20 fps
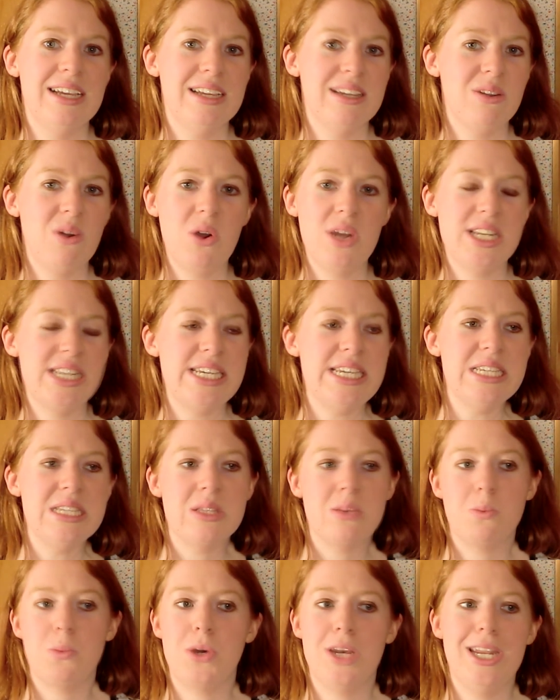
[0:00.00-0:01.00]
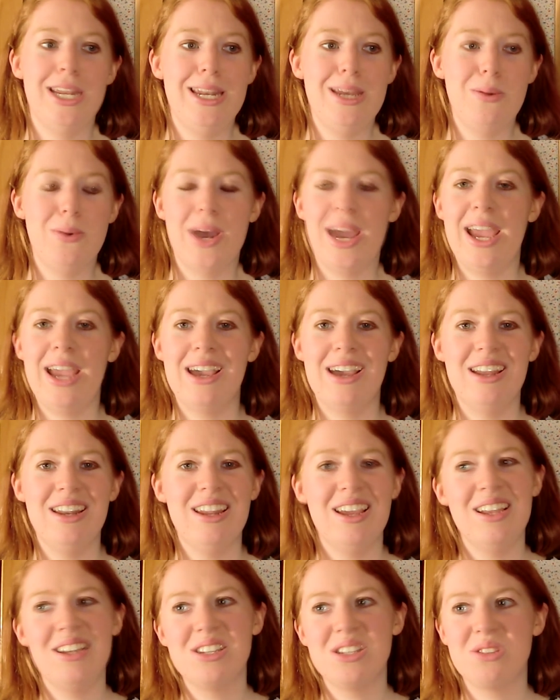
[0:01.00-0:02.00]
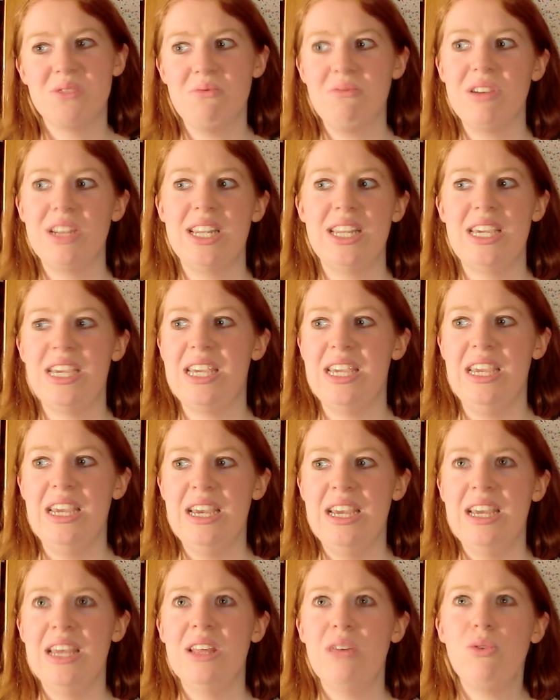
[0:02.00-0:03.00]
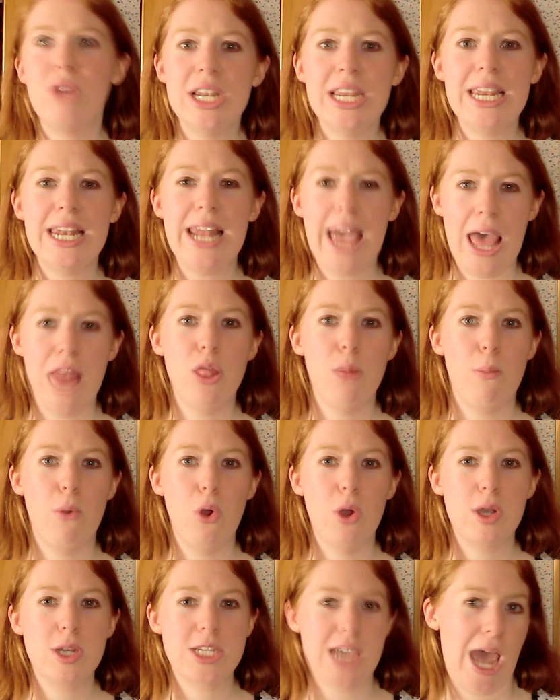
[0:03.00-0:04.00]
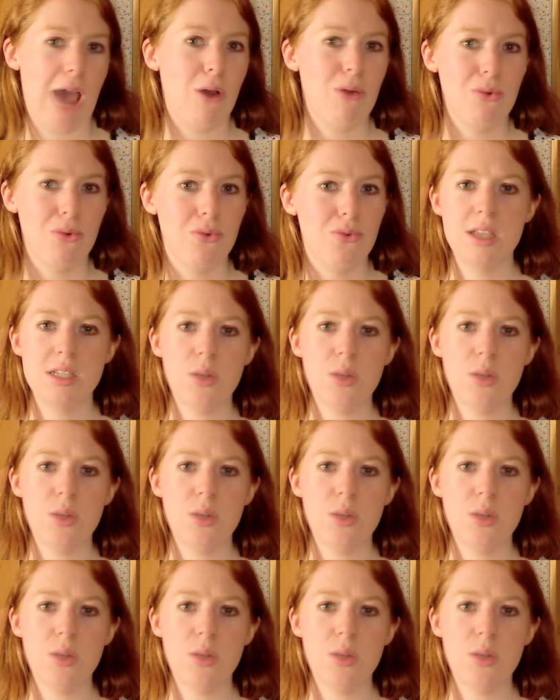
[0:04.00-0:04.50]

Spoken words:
Not a decent one anyway, and that just really let the book down.